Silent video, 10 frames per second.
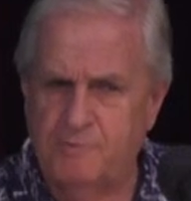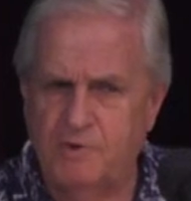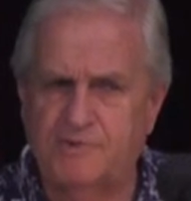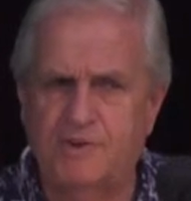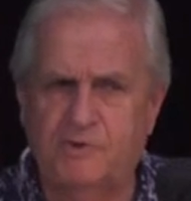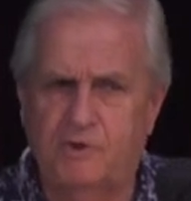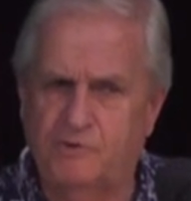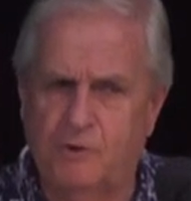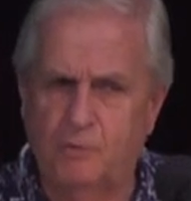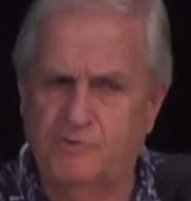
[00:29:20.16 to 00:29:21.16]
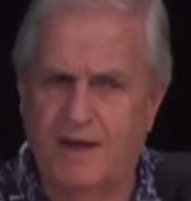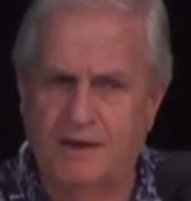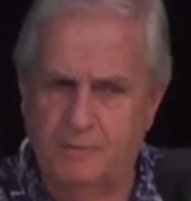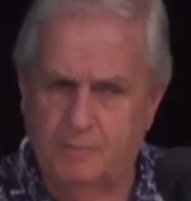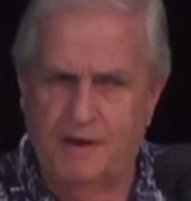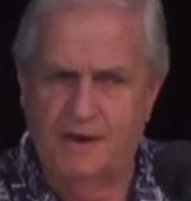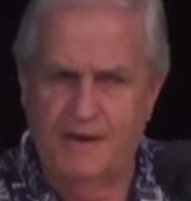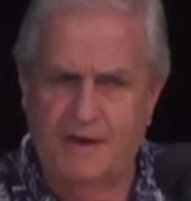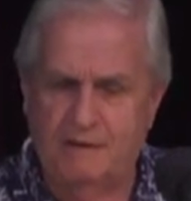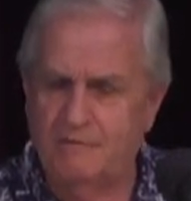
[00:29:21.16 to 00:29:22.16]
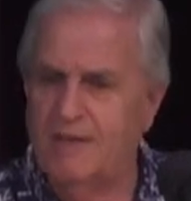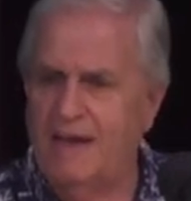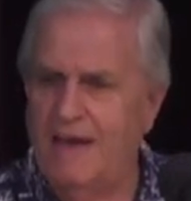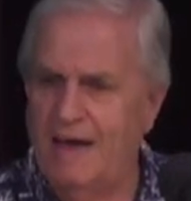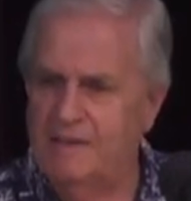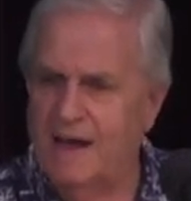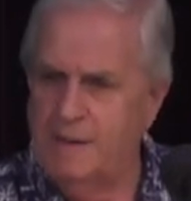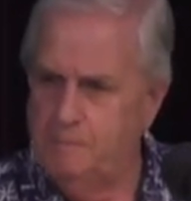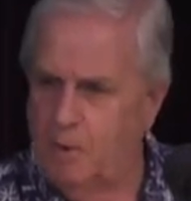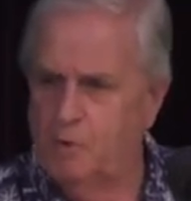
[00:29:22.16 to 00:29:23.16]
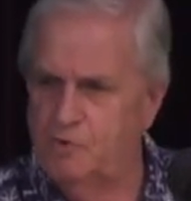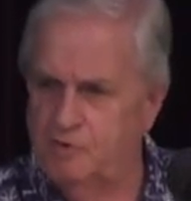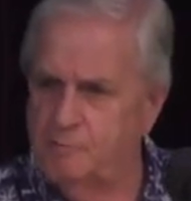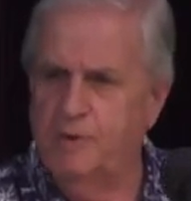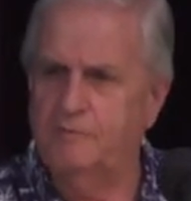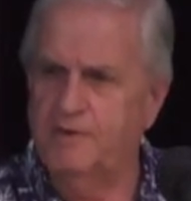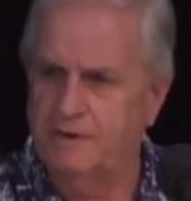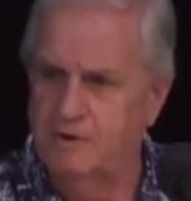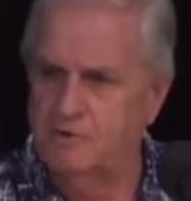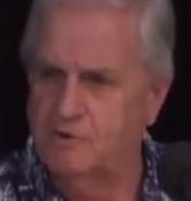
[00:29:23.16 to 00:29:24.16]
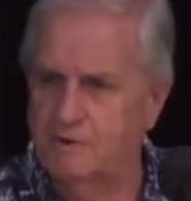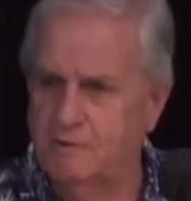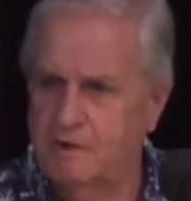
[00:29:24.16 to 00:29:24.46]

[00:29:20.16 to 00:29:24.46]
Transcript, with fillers: musicians all started playing, they had a bond of perfectness.